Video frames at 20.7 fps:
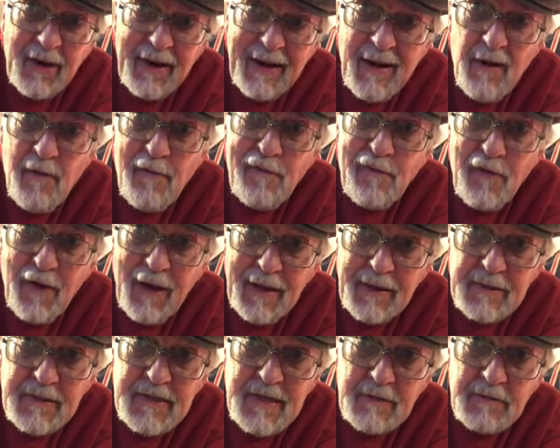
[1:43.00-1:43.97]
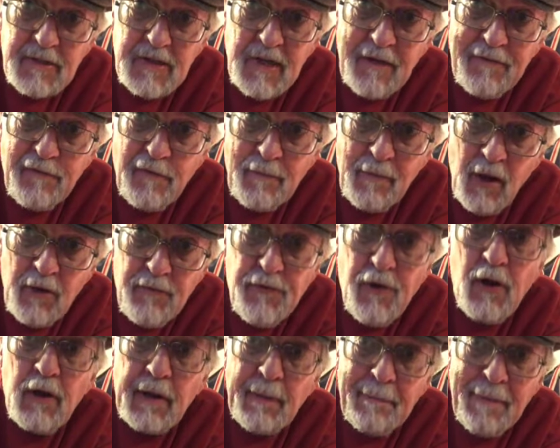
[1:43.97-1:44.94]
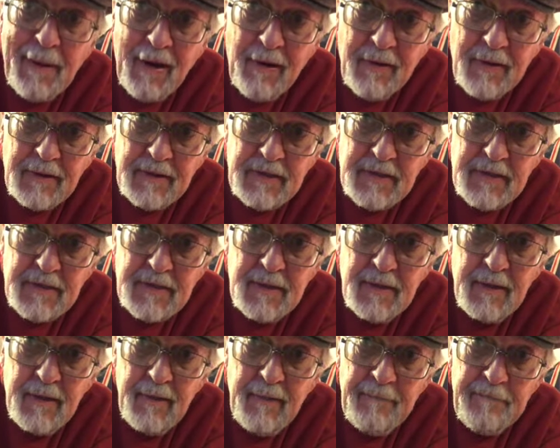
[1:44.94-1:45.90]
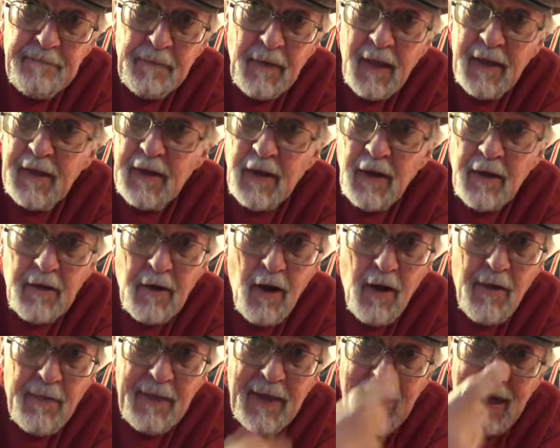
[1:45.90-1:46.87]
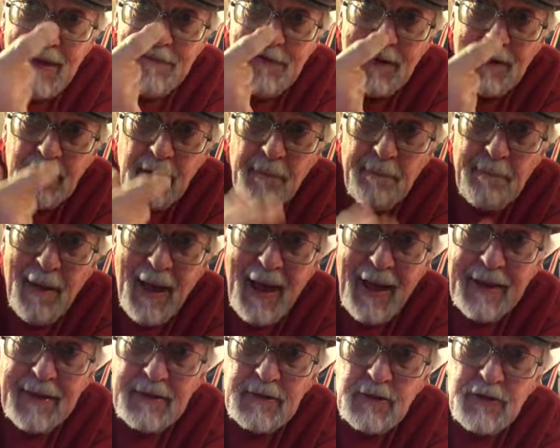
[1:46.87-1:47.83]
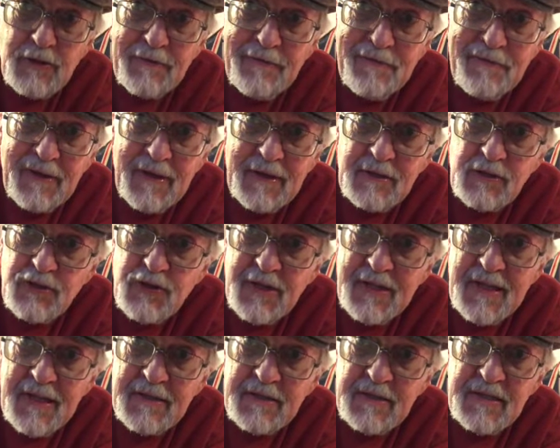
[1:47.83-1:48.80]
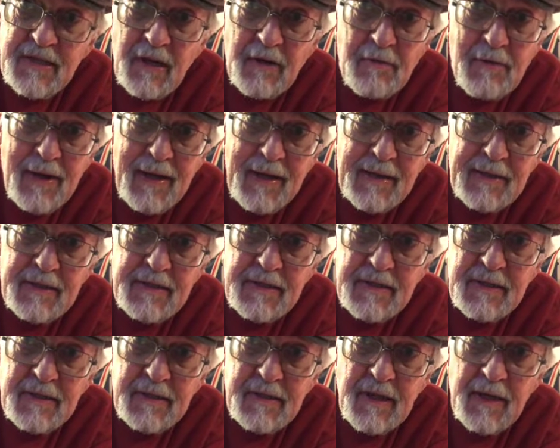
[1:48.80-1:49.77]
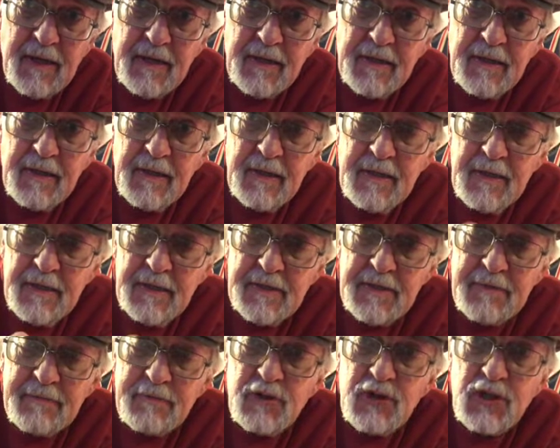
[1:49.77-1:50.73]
on Air France outside from Montreal to Paris. You got on, they gave you a little package of Jetin cigarettes and some